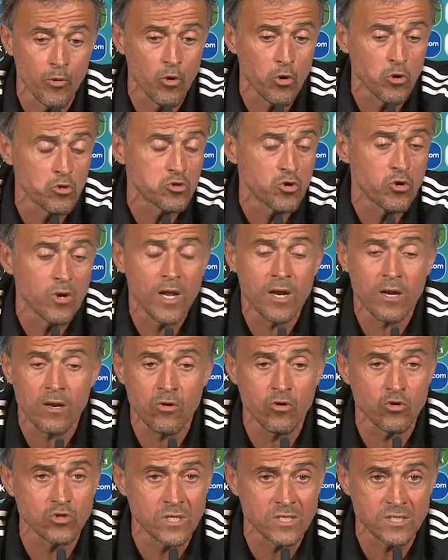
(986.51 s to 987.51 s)
more than they
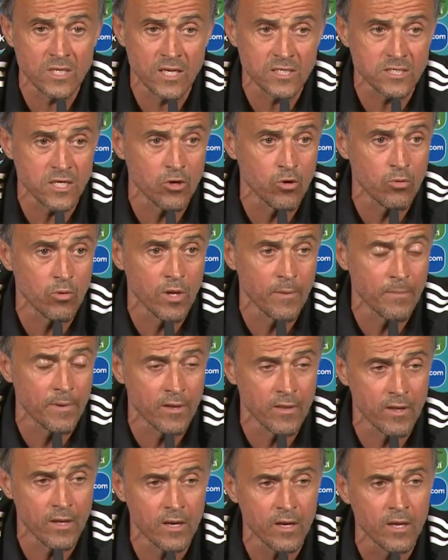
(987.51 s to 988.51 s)
are
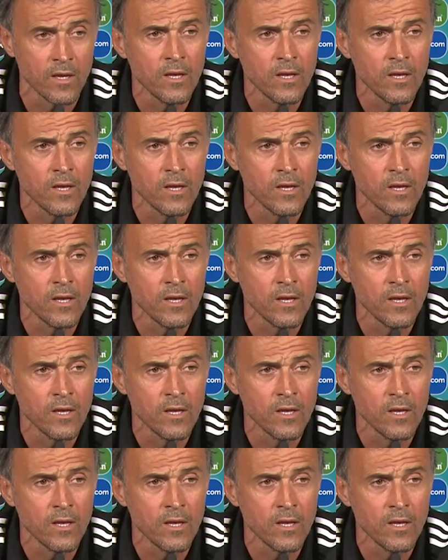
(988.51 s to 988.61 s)
Englishmen,